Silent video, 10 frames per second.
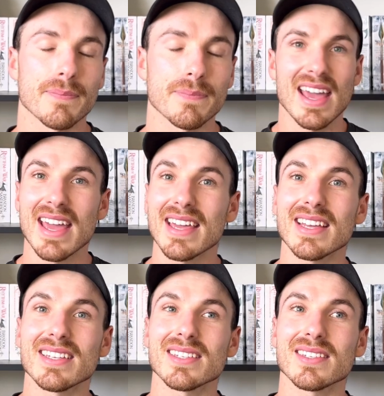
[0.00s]
He
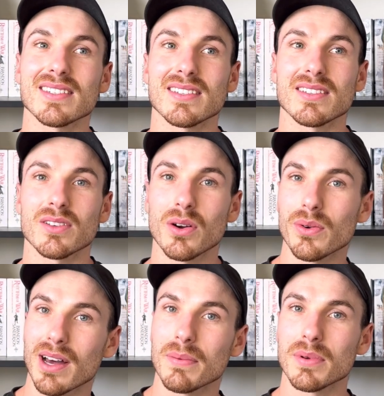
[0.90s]
gets called
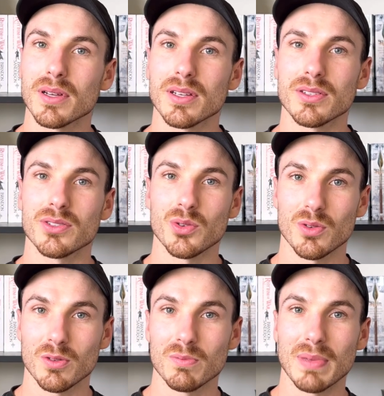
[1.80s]
up
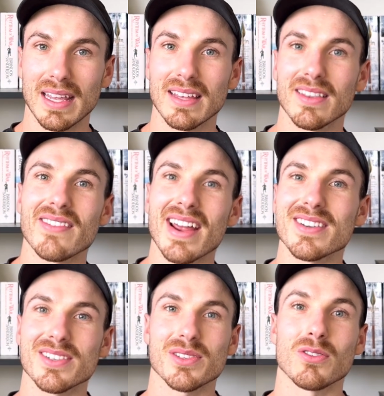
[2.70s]
to be in the
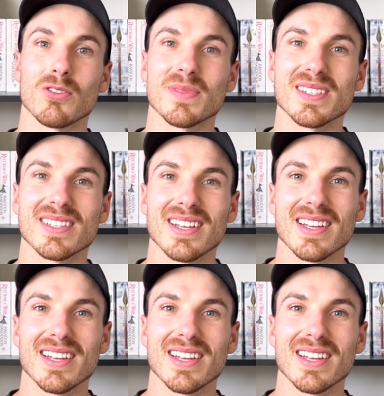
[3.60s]
Rangers Corps.